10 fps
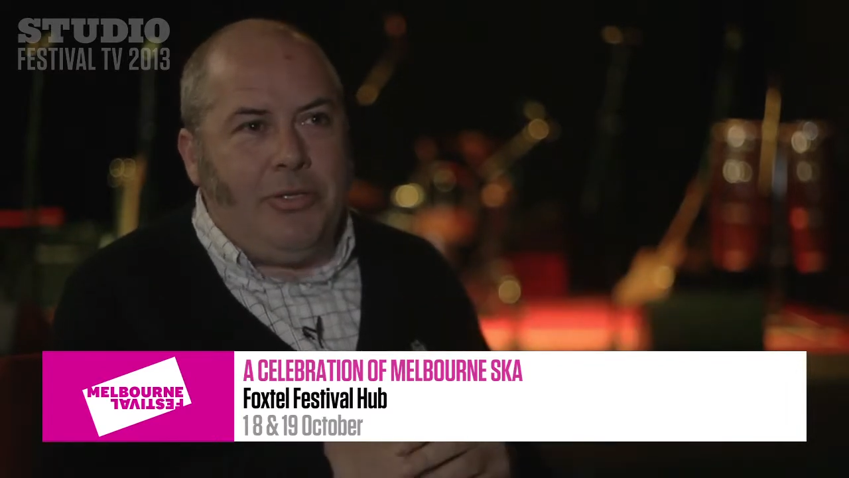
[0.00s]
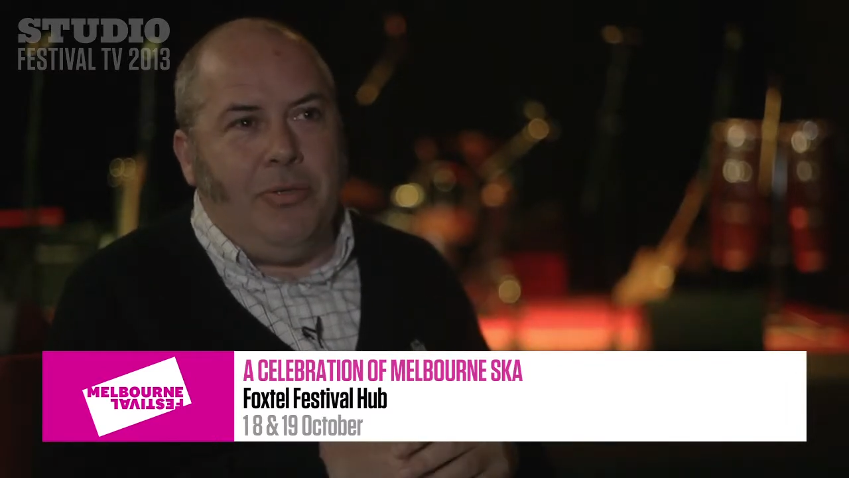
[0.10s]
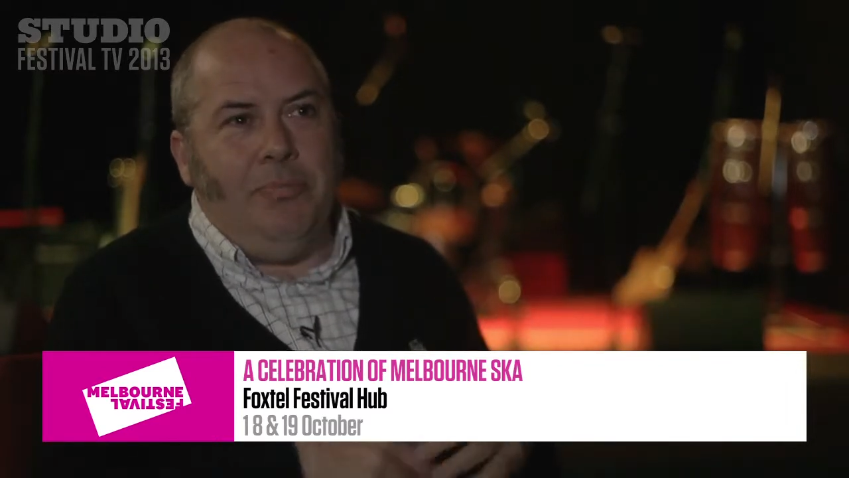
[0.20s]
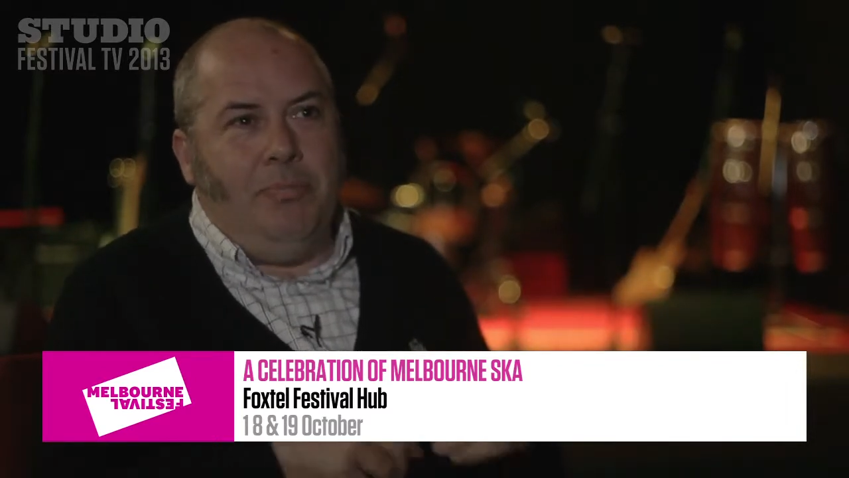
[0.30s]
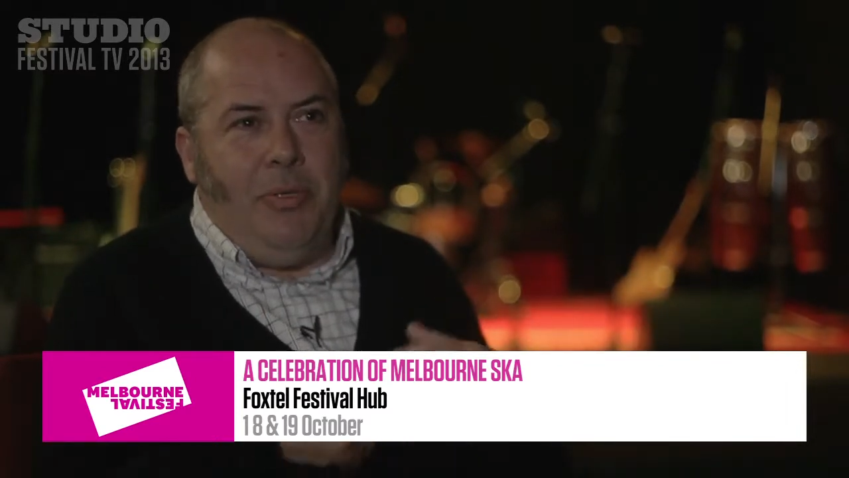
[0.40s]

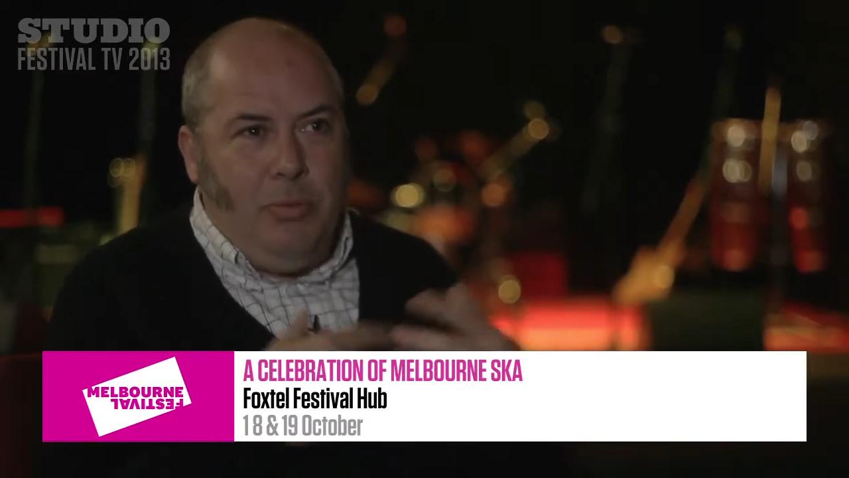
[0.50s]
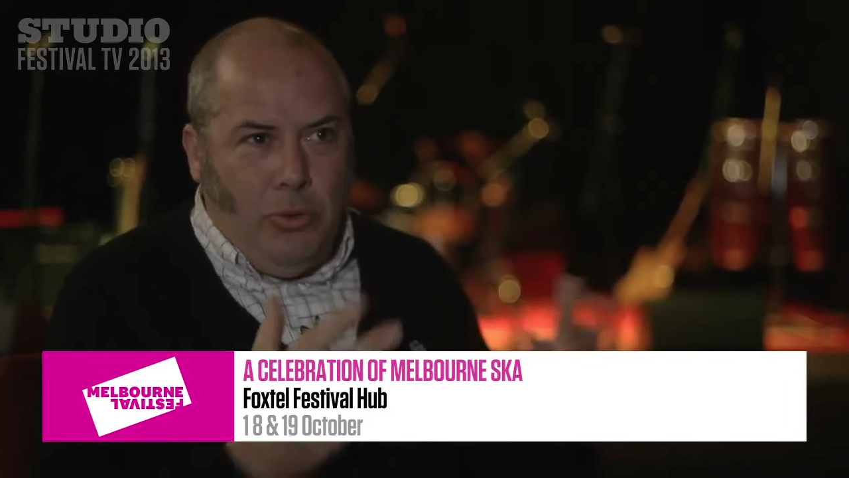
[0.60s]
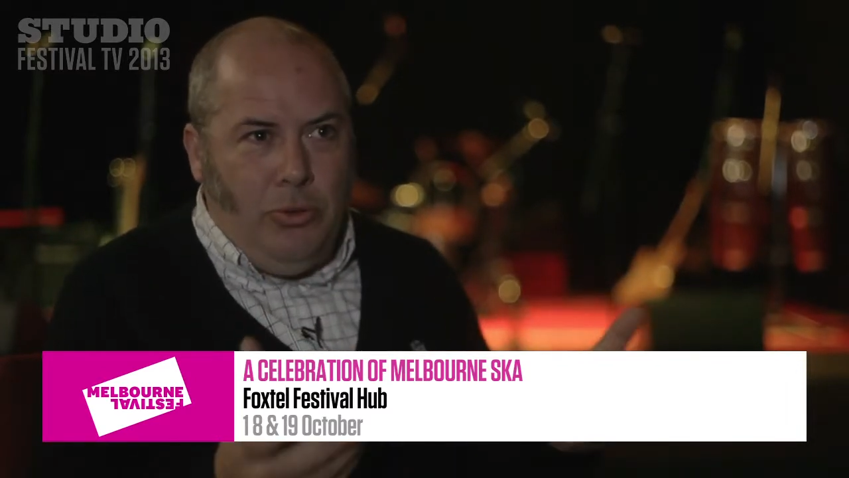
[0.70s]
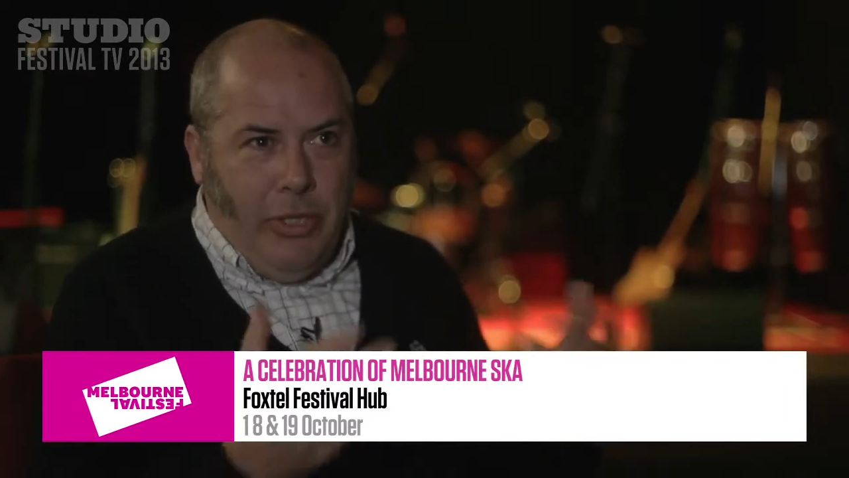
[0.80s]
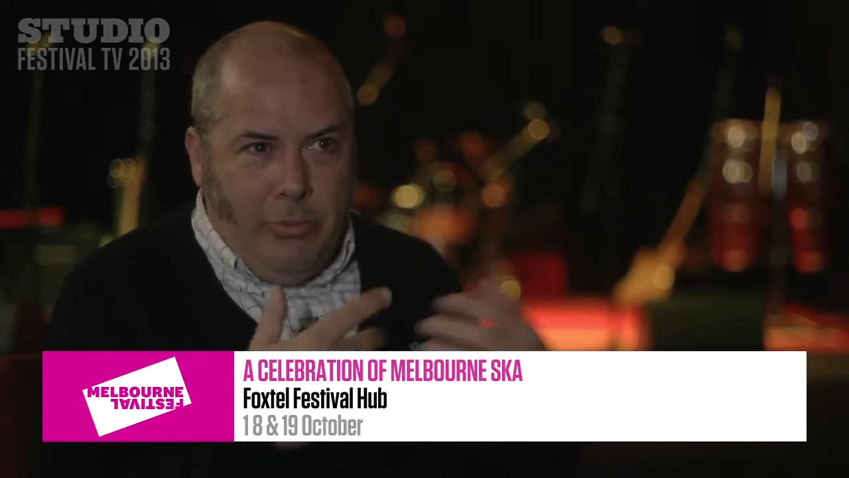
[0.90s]
So people
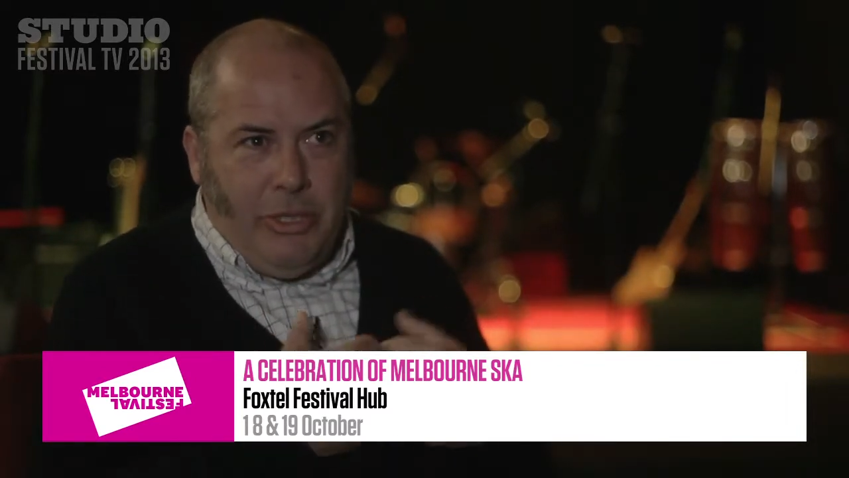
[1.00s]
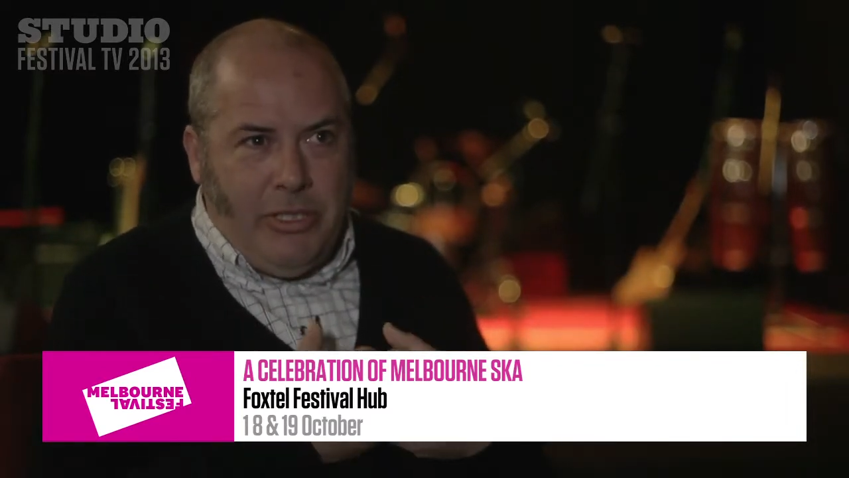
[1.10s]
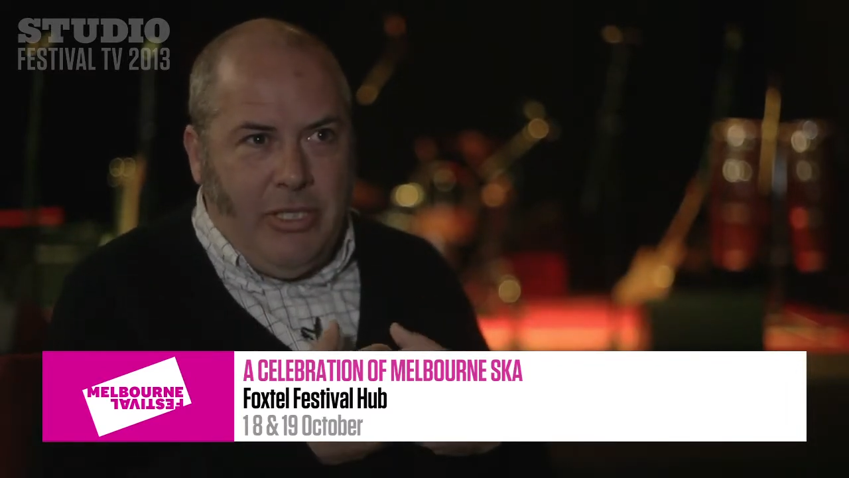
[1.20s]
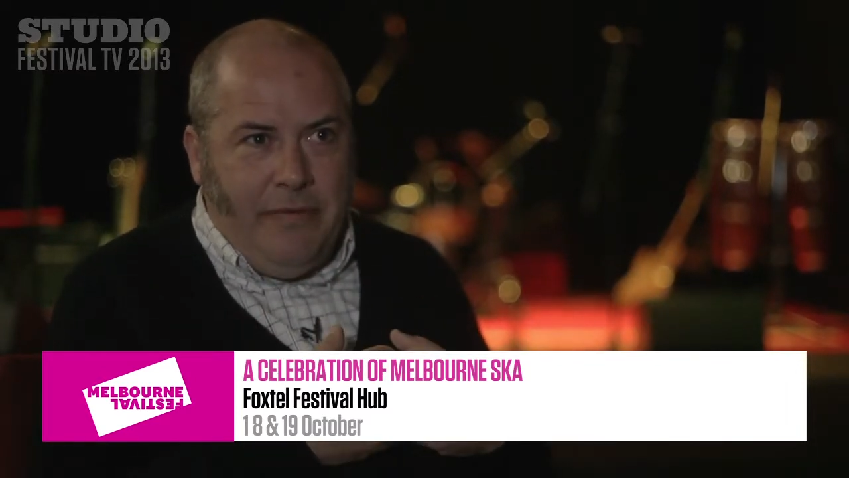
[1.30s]
knowing how much I